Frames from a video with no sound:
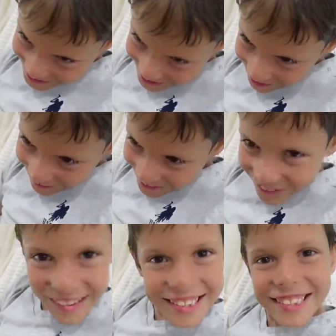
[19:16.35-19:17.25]
So
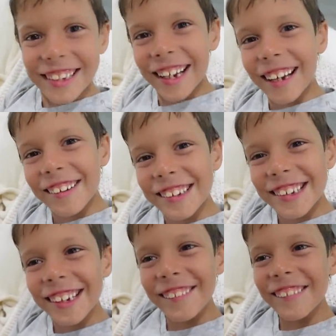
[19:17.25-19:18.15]
my channel's
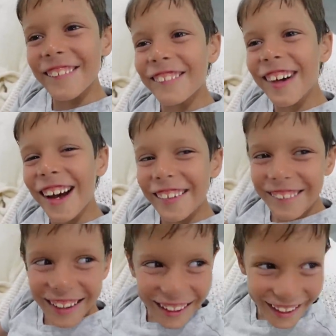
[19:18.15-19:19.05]
gonna be Brian
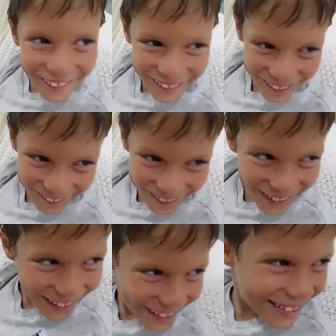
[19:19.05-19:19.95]
Mario Gaming
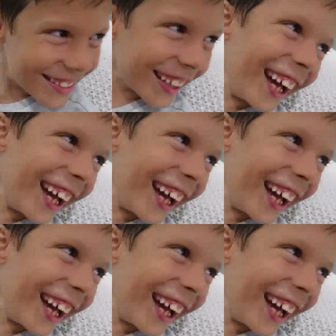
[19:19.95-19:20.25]
Village.